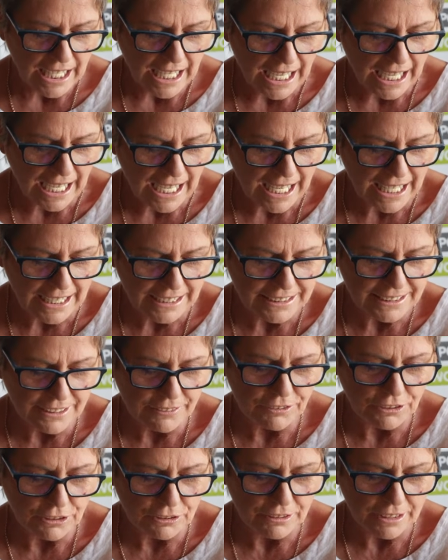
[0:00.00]
and
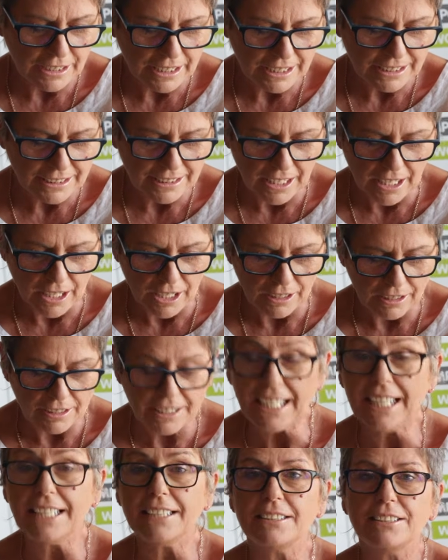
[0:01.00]
if you need a
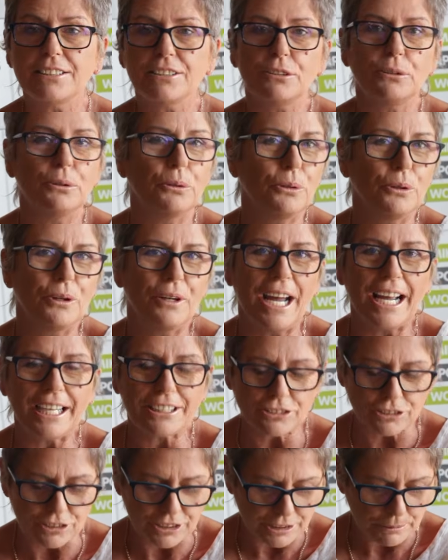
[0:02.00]
kit or
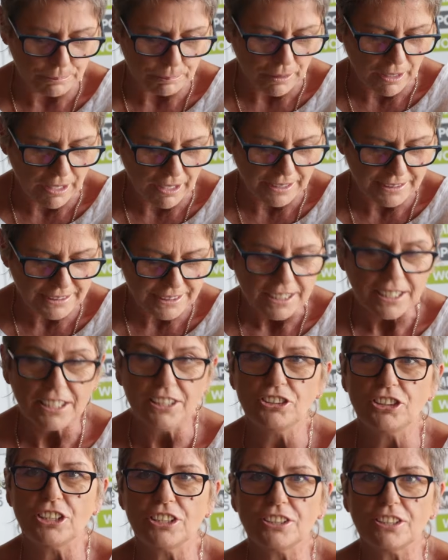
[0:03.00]
extra supplies,
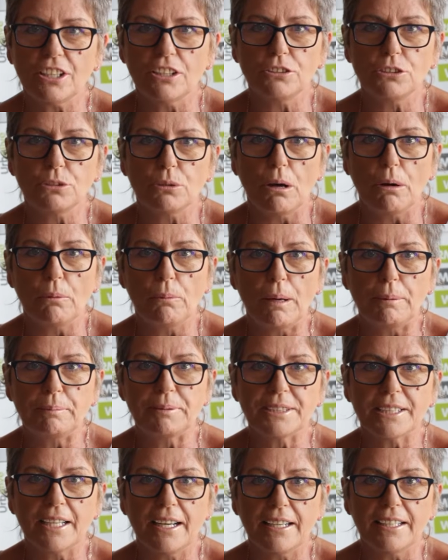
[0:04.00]
just go to our
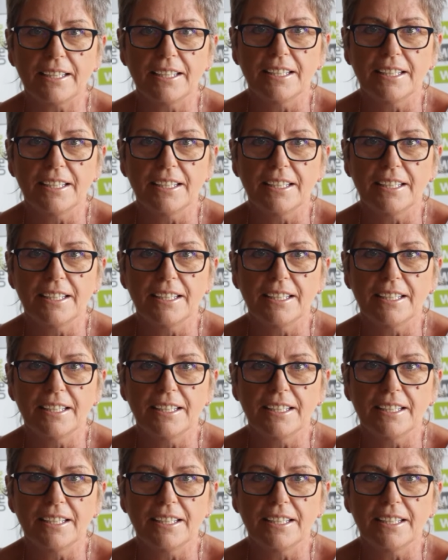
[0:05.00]
website